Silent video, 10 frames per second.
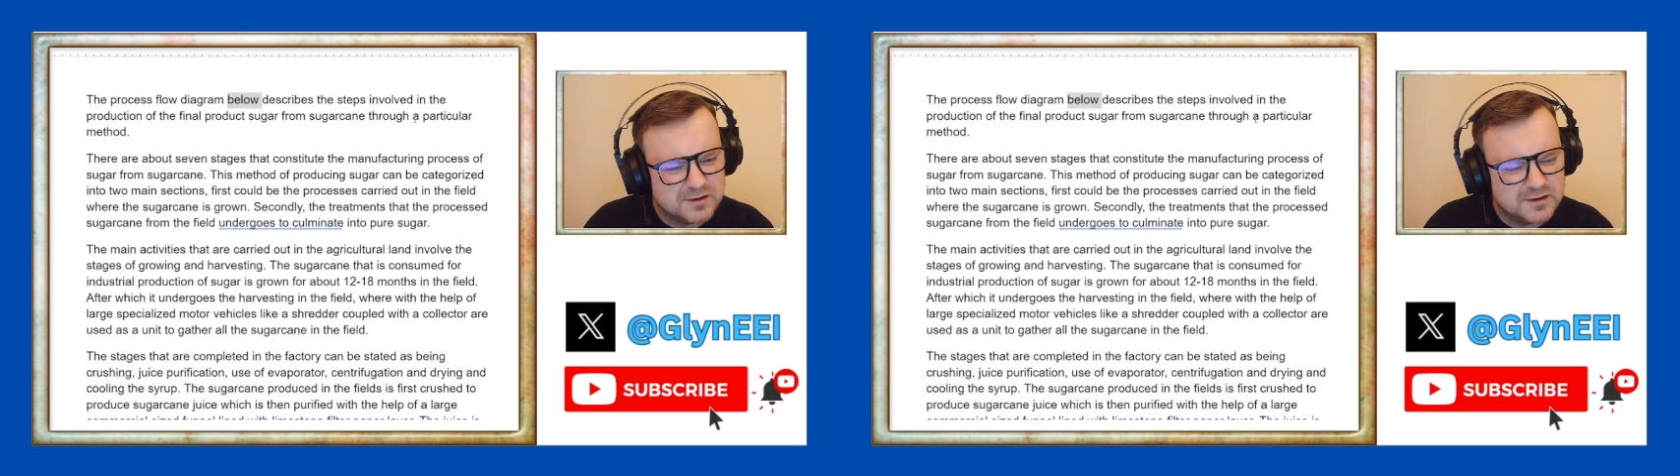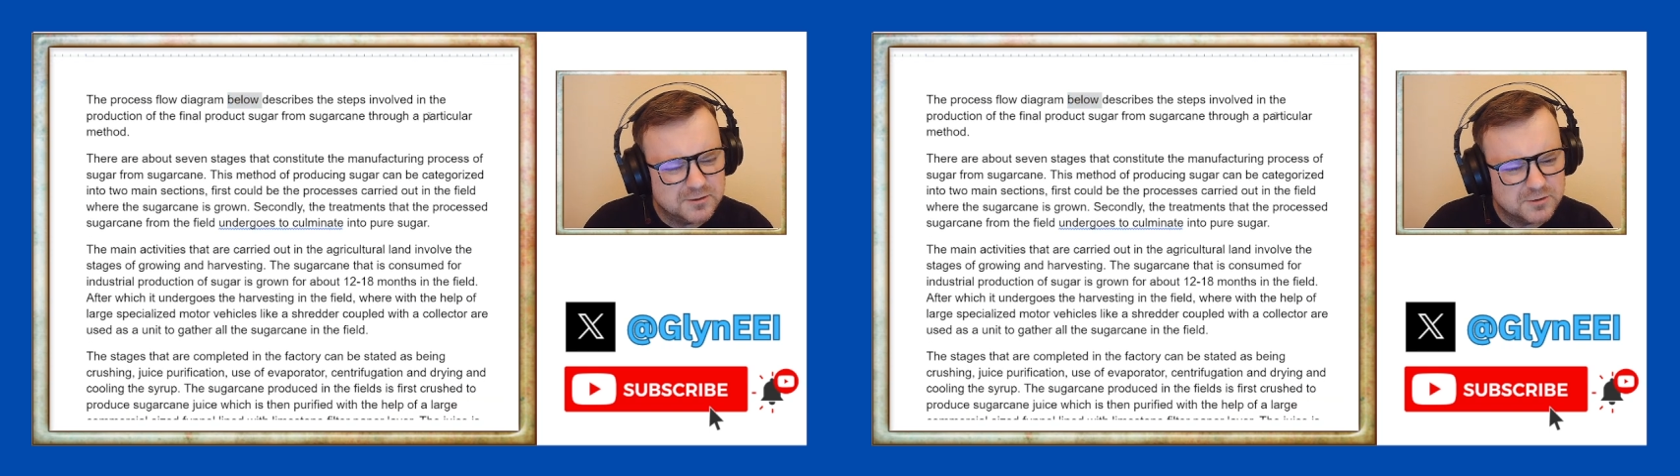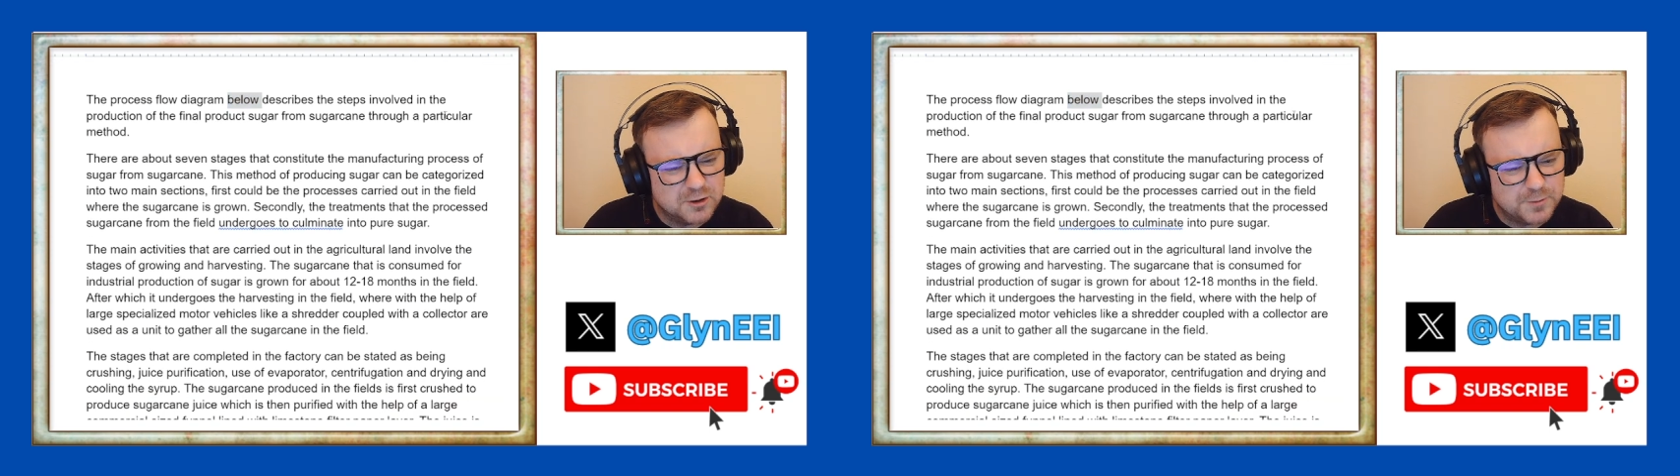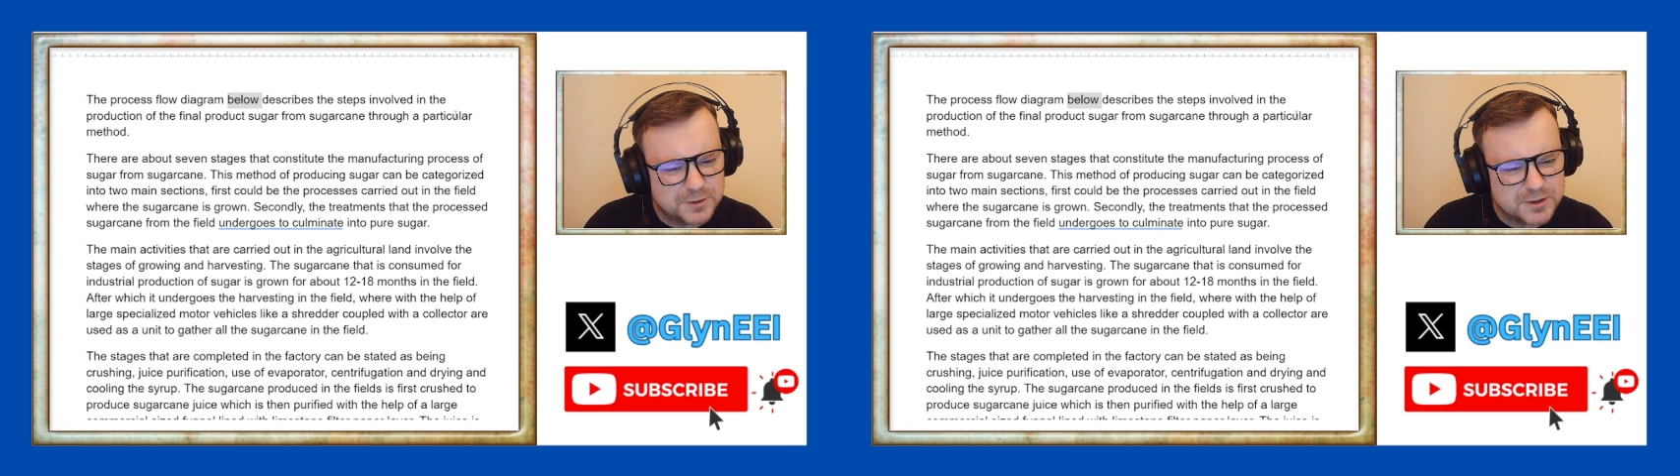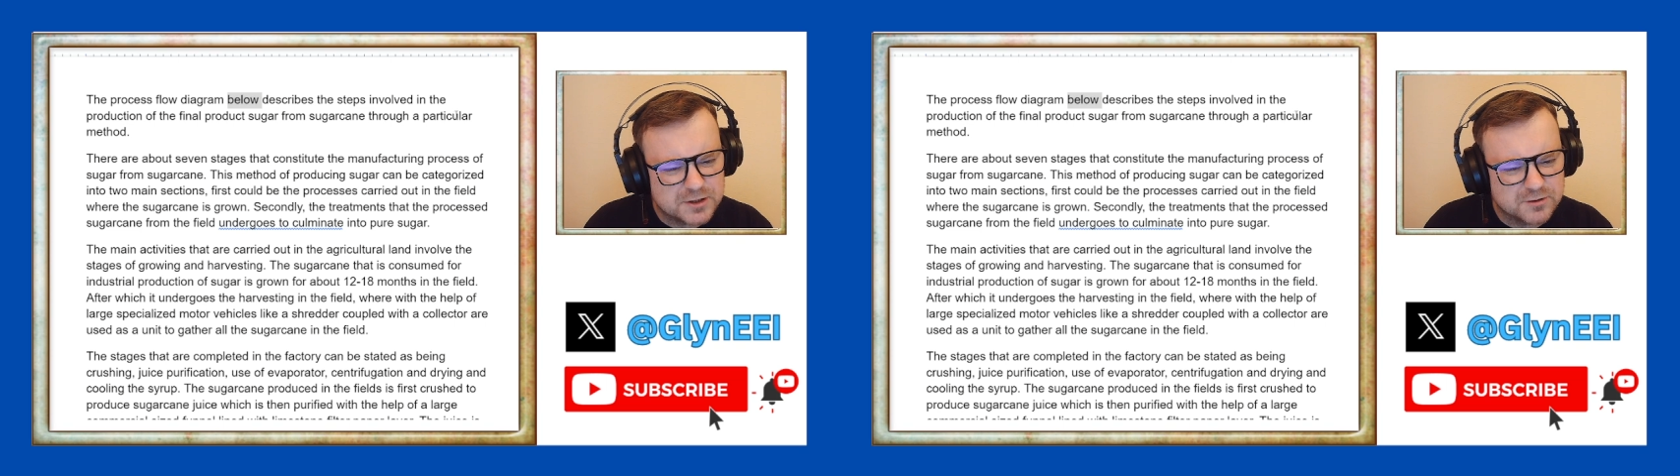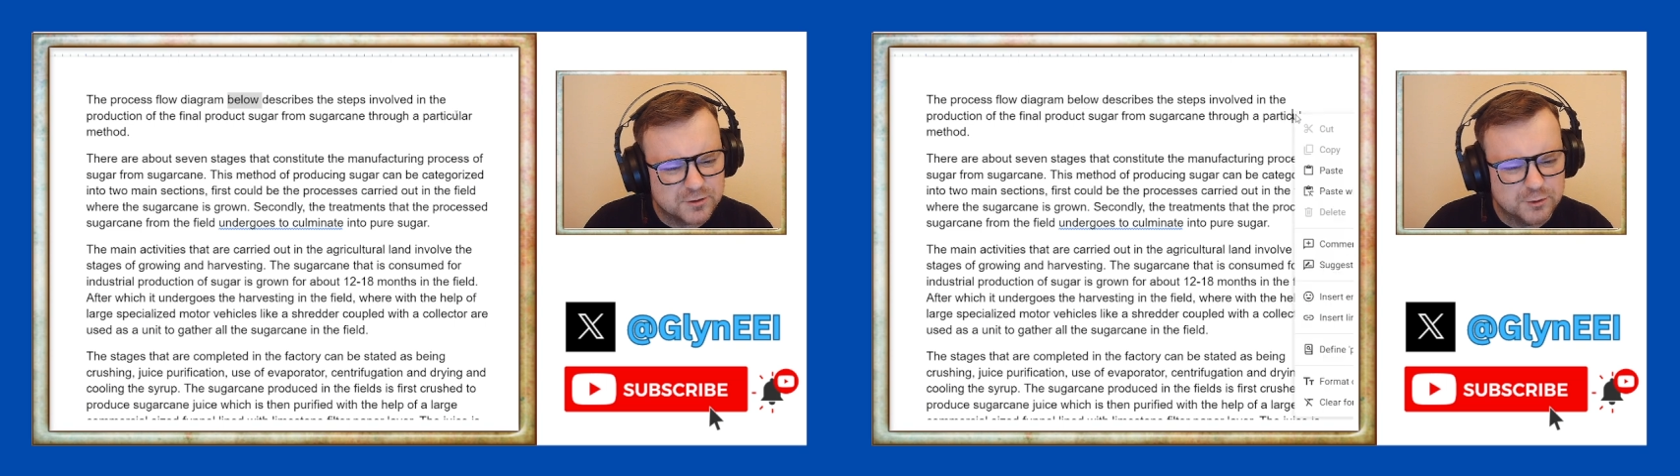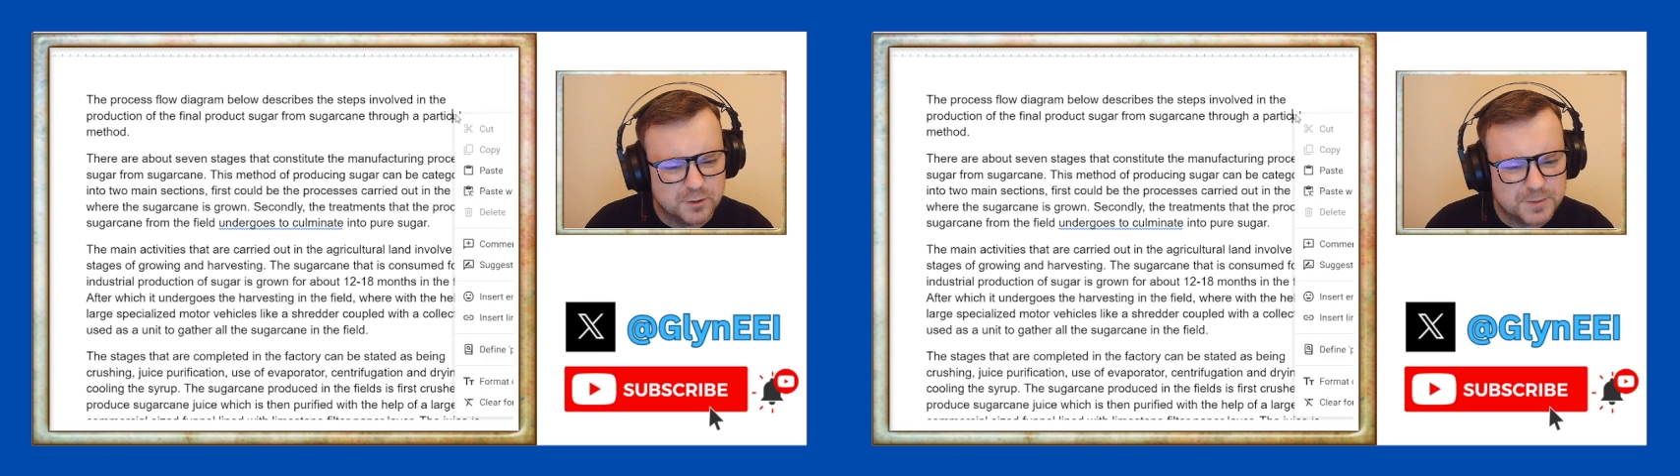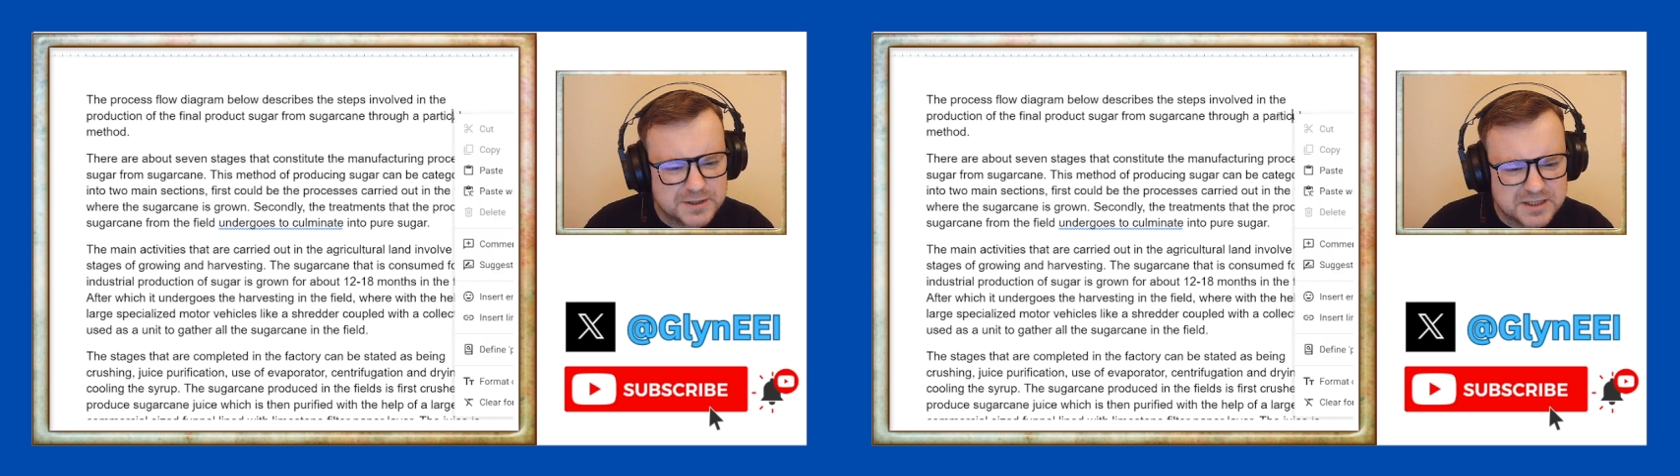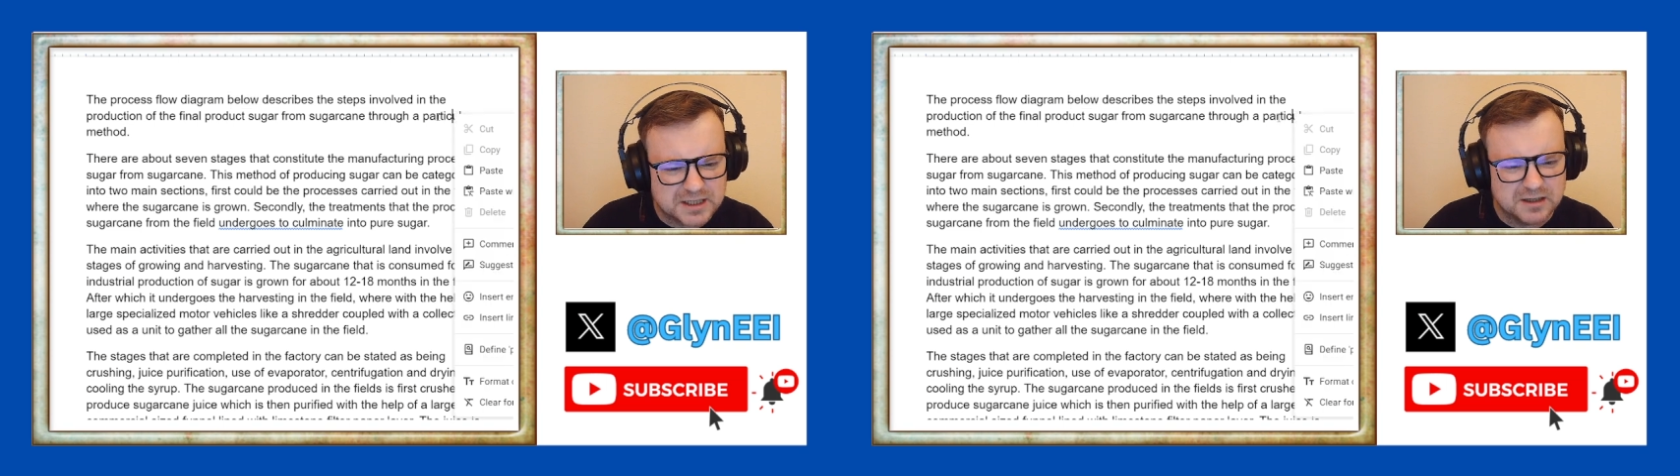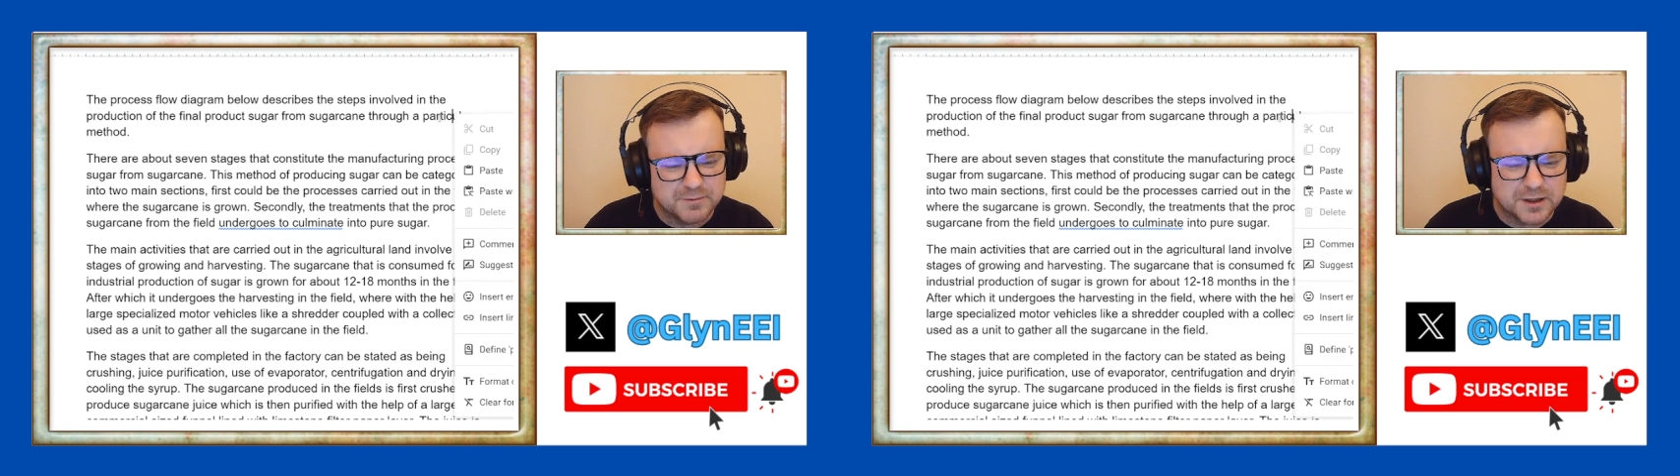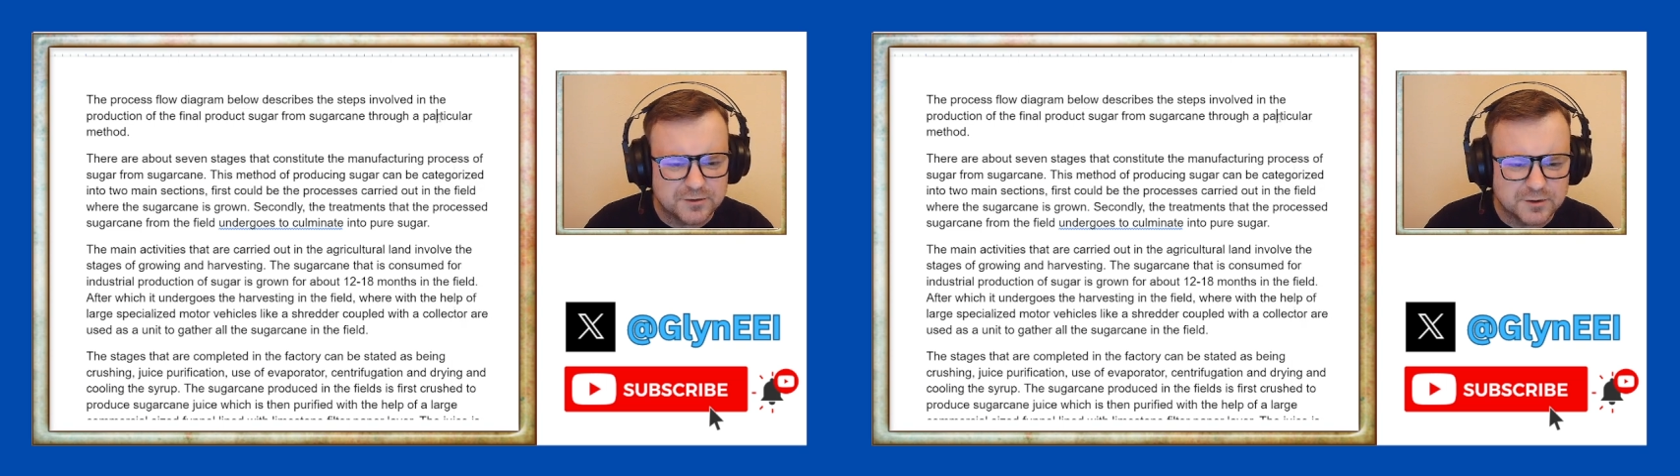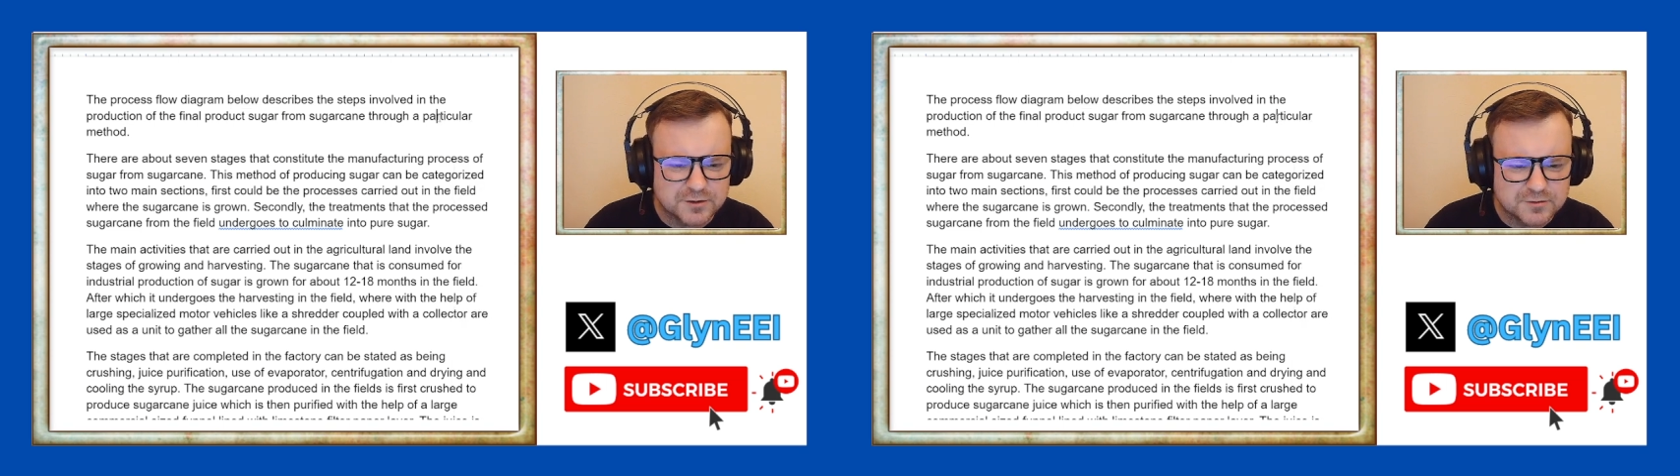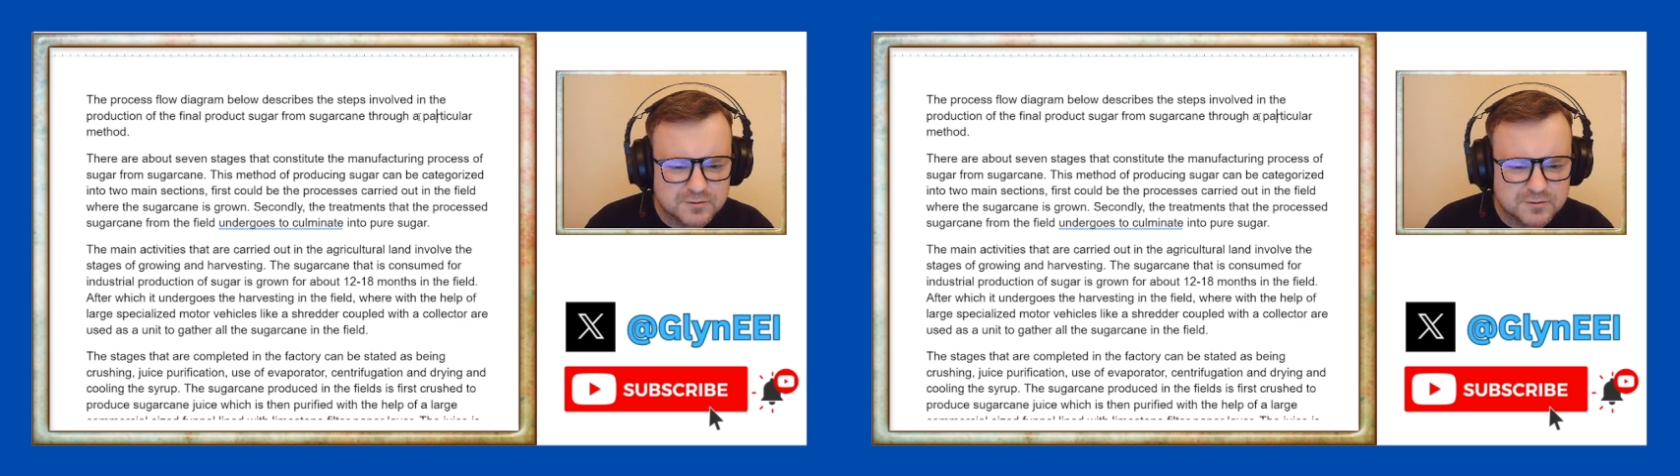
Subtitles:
I don't know about this through a particular method.